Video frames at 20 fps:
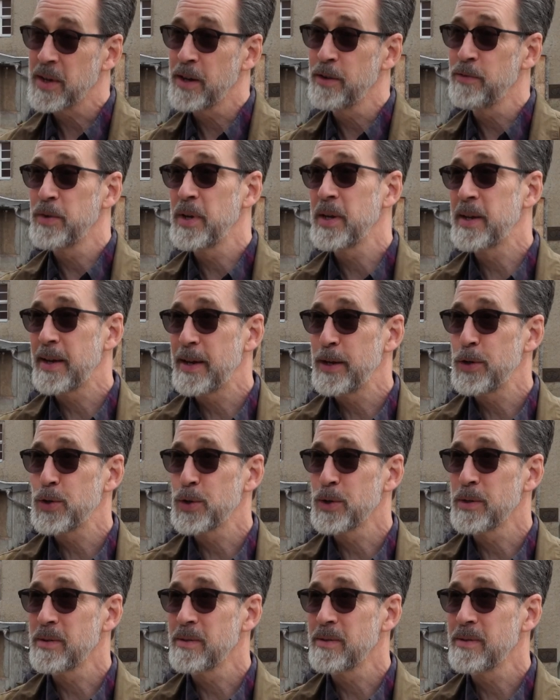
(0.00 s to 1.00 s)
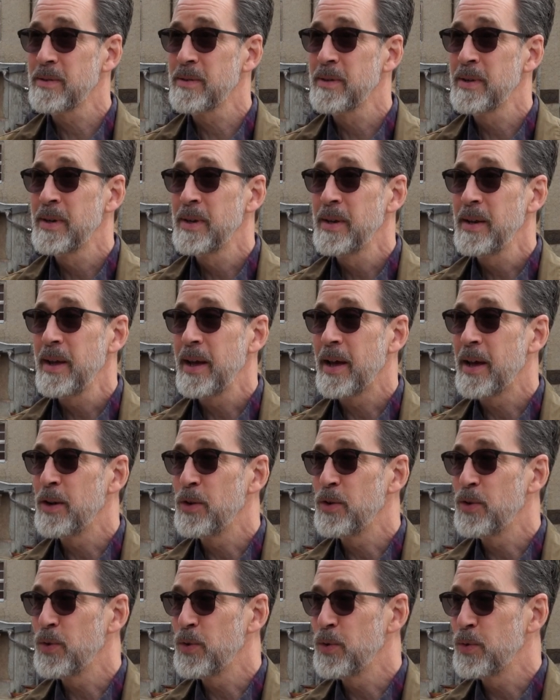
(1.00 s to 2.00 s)
on vacation
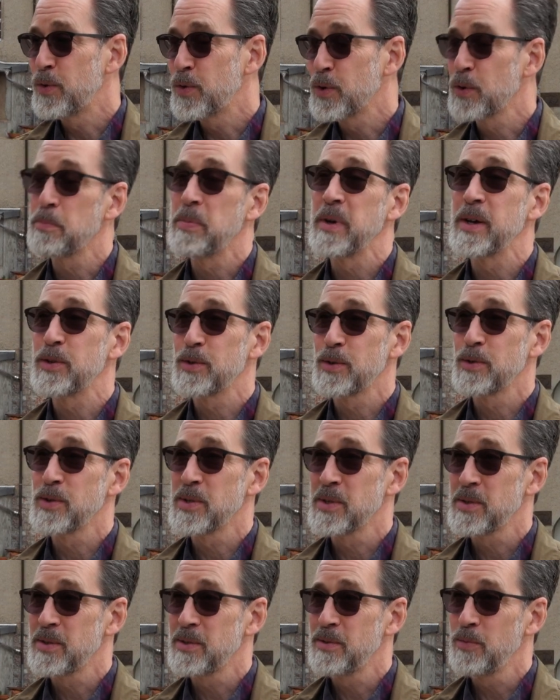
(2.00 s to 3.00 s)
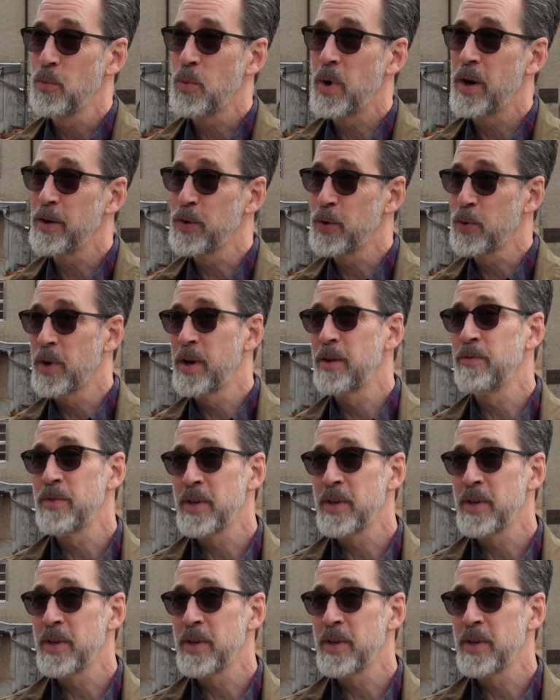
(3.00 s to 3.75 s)
and you took pictures while you were on